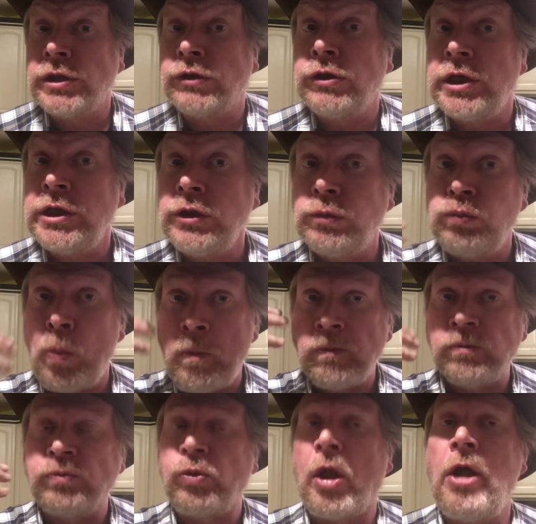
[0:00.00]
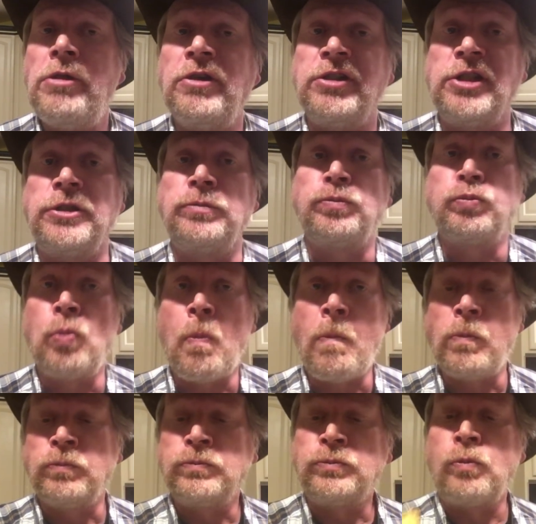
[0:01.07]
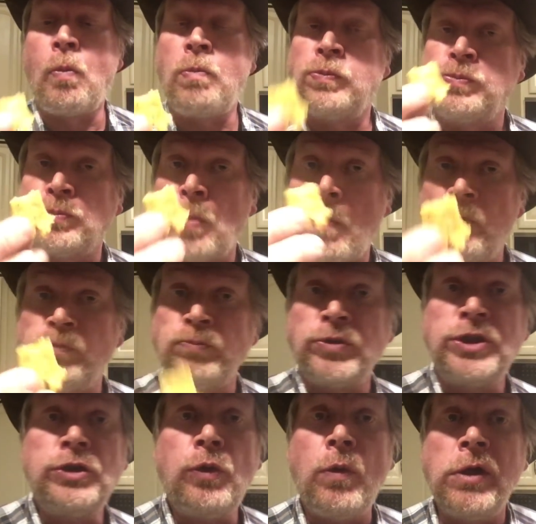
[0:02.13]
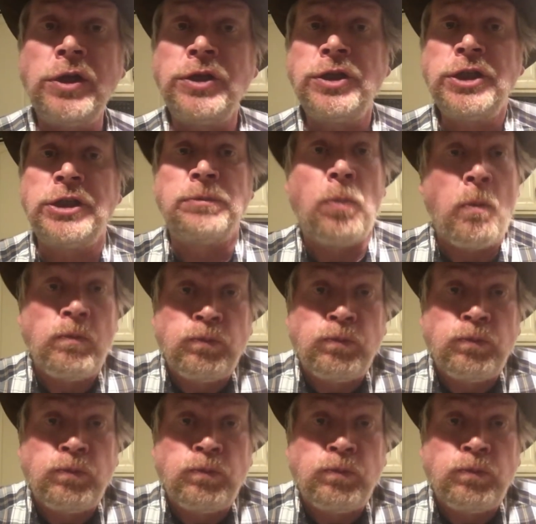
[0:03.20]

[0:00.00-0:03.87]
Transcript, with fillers: the crunch? I didn't hear it. These are really good.